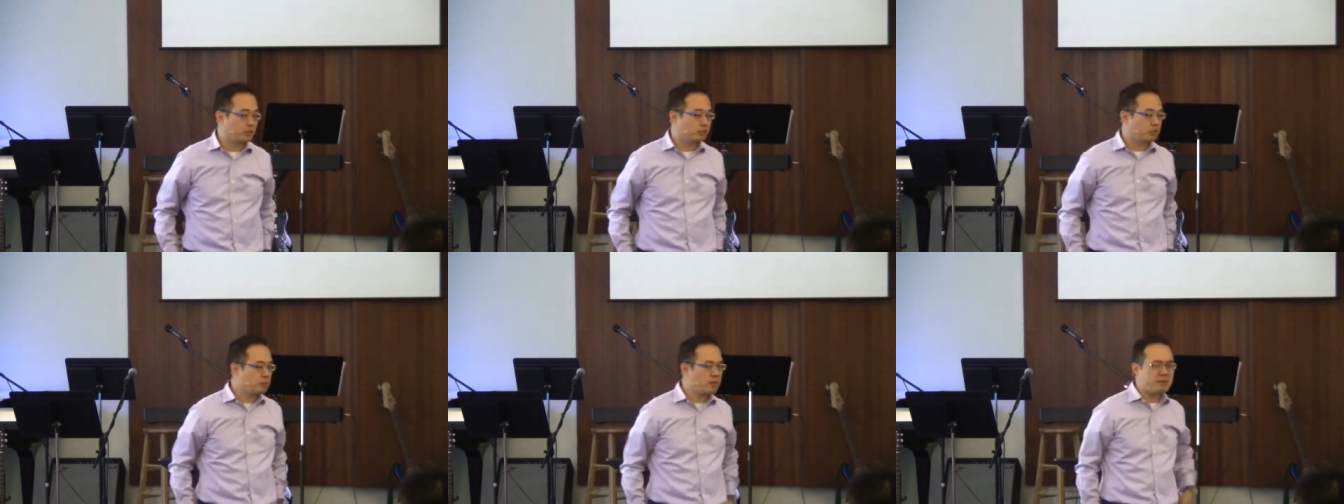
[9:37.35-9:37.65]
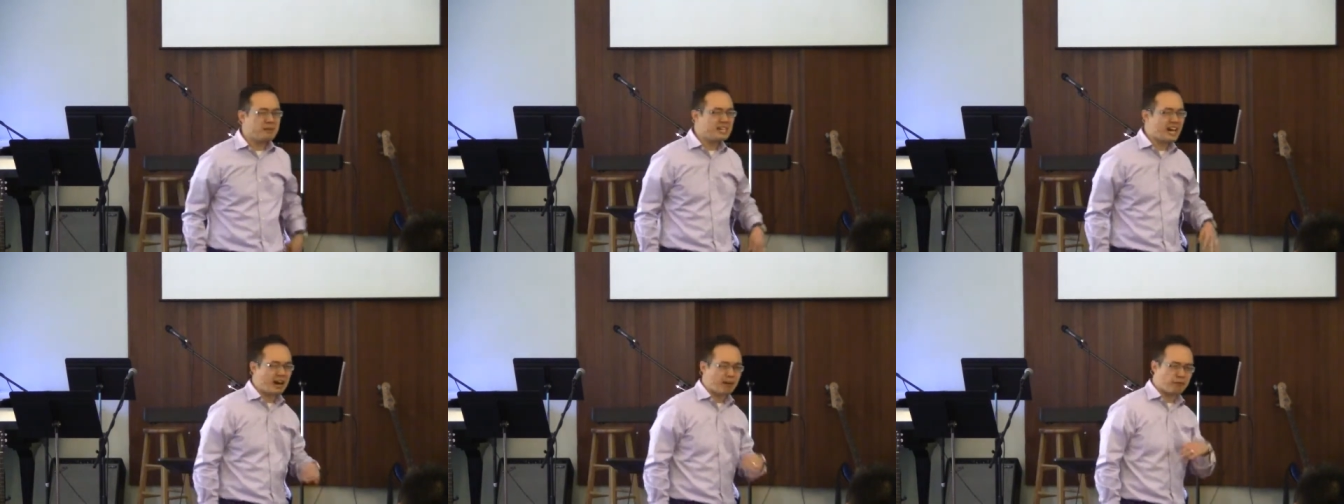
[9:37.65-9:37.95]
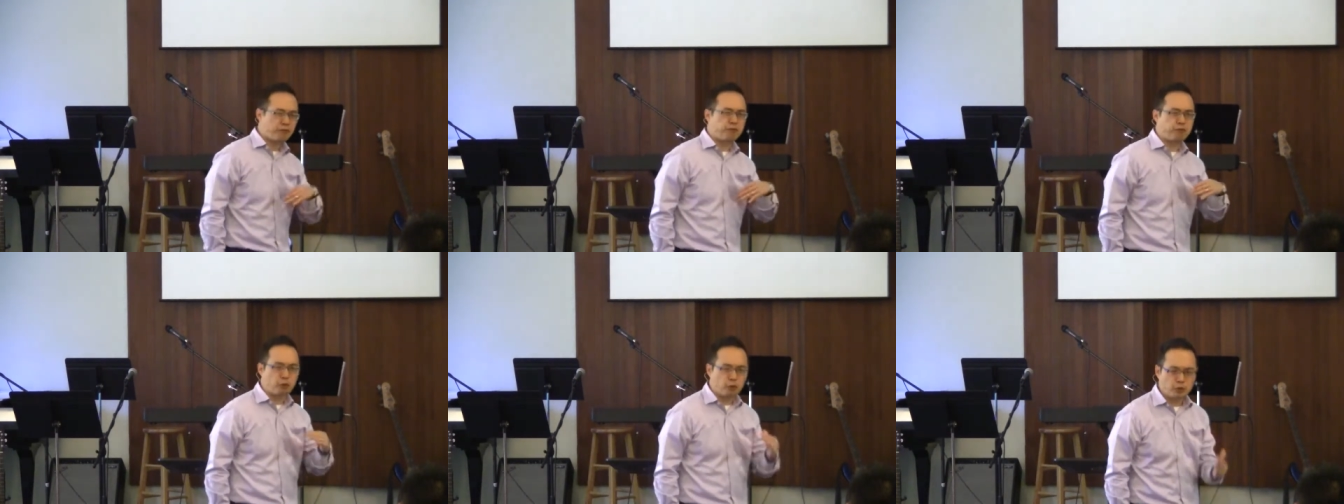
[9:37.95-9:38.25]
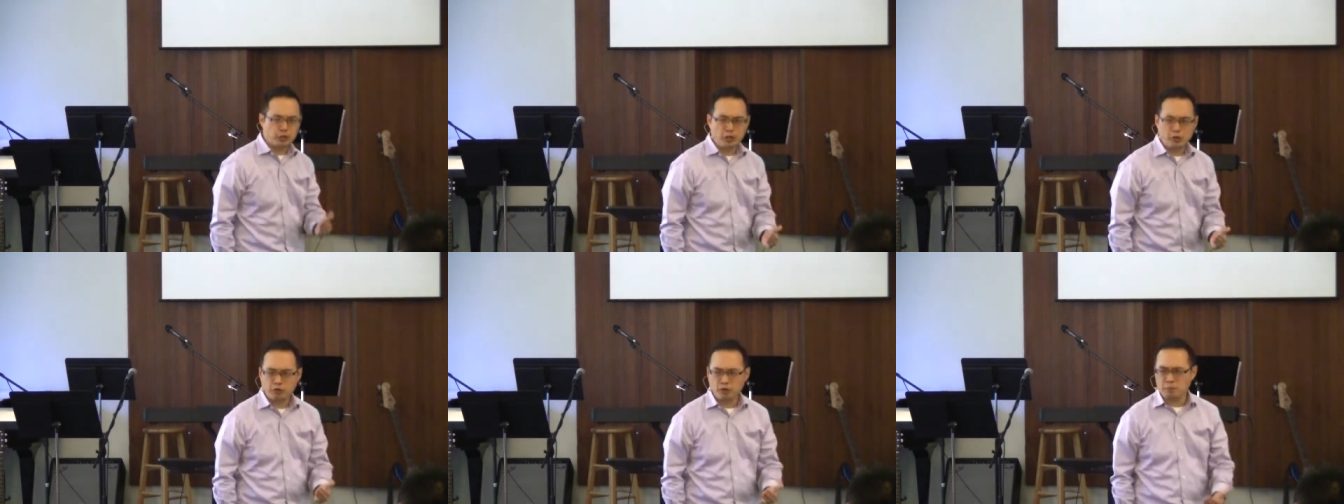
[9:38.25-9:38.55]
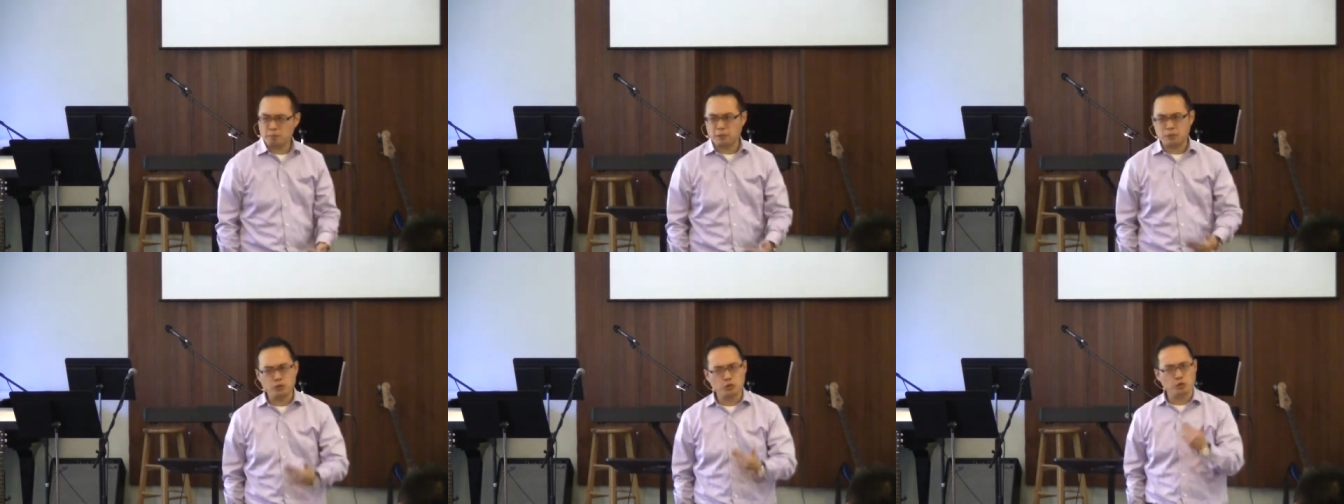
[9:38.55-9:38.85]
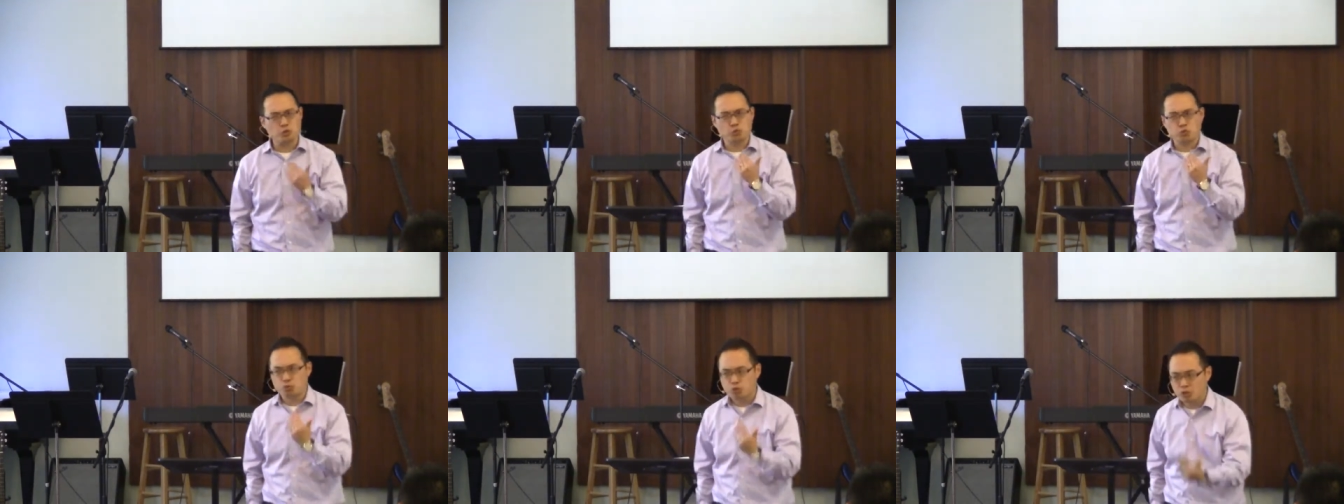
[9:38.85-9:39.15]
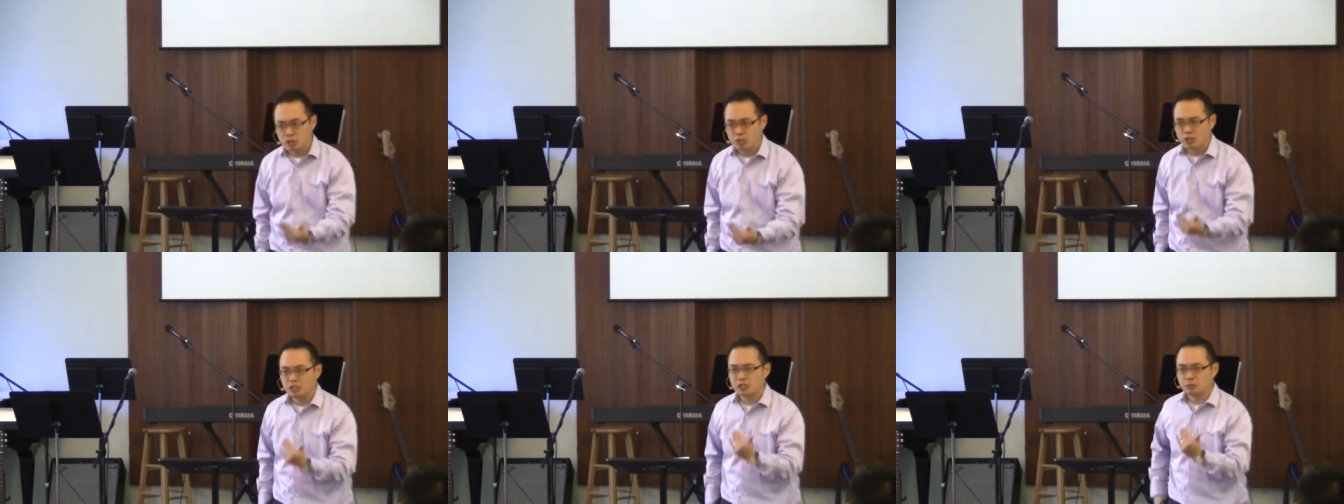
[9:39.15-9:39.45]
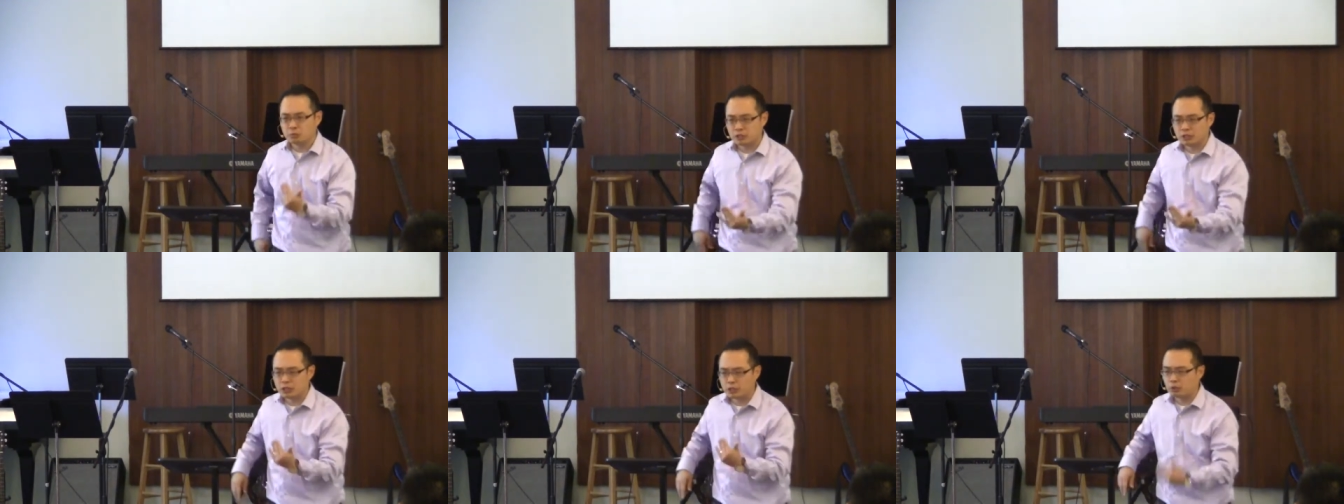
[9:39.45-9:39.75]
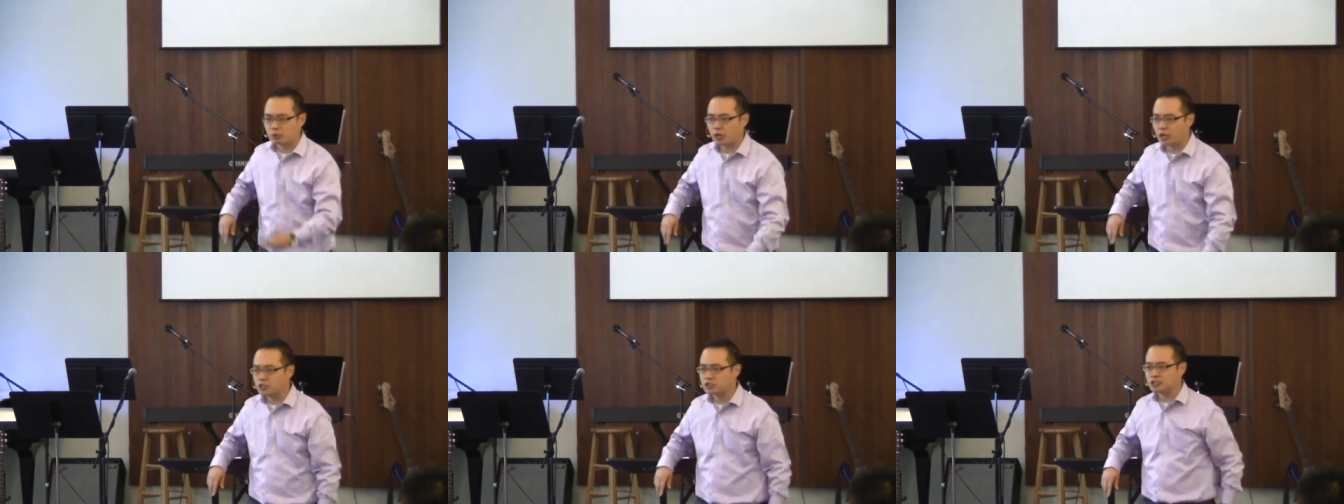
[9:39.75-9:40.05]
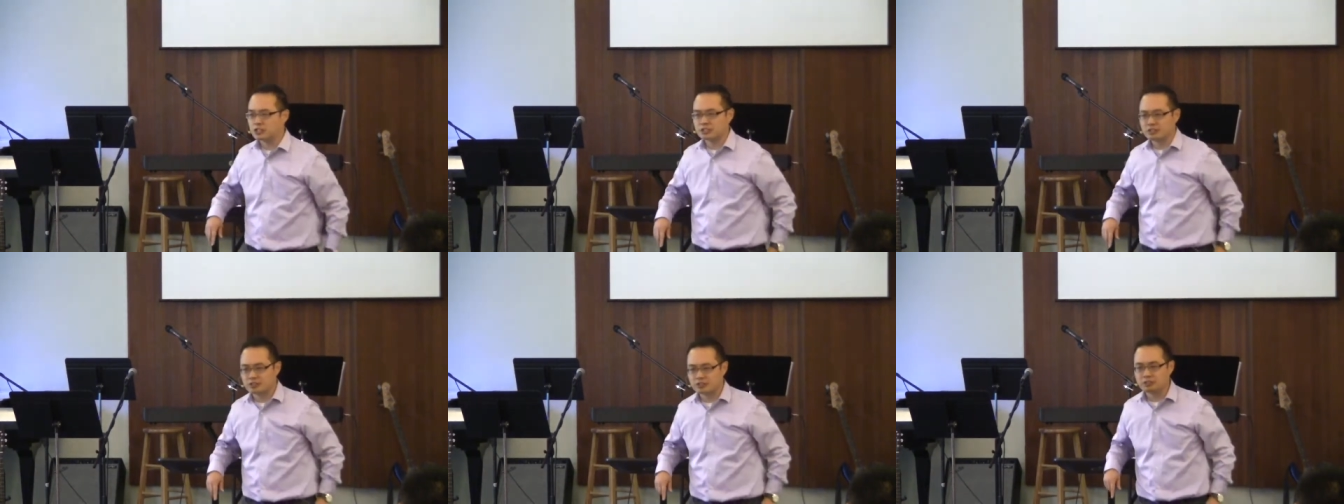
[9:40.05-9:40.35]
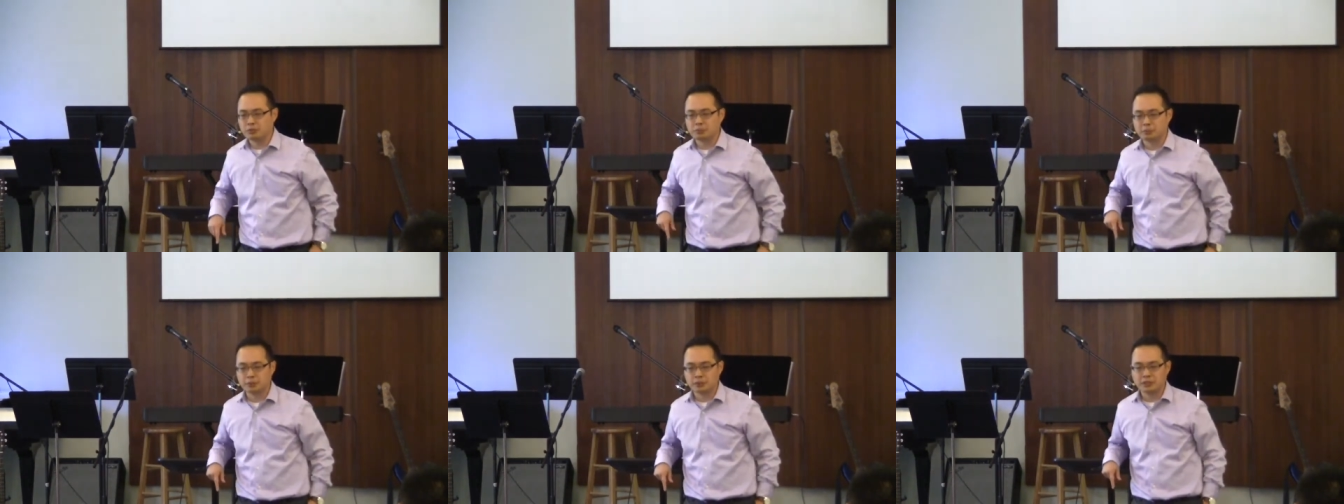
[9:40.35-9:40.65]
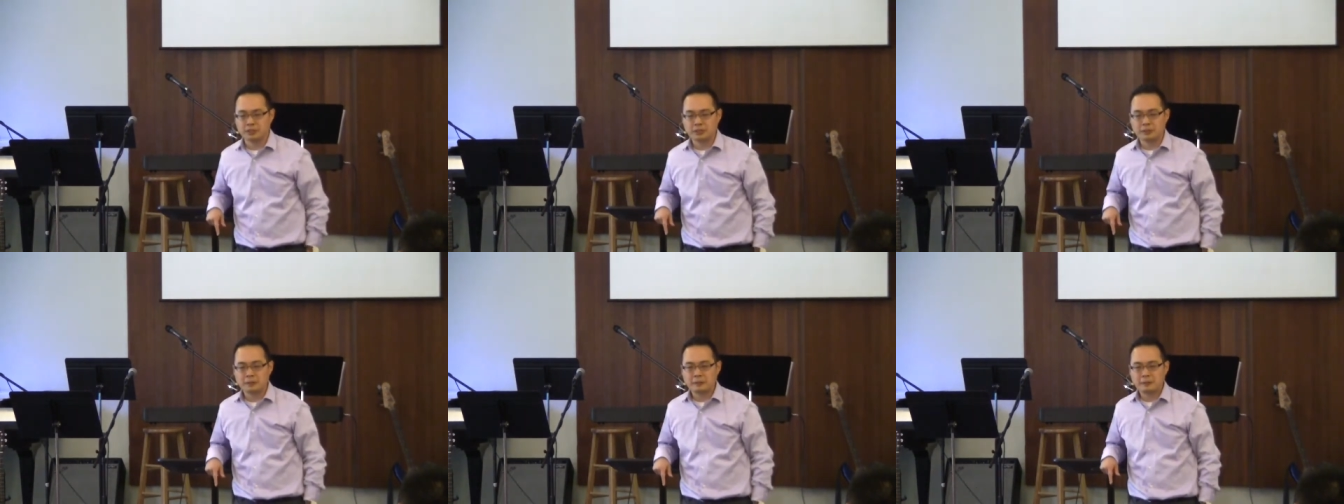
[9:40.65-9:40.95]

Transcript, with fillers: Maybe not fully over, but you're really, really crushed and disappointed.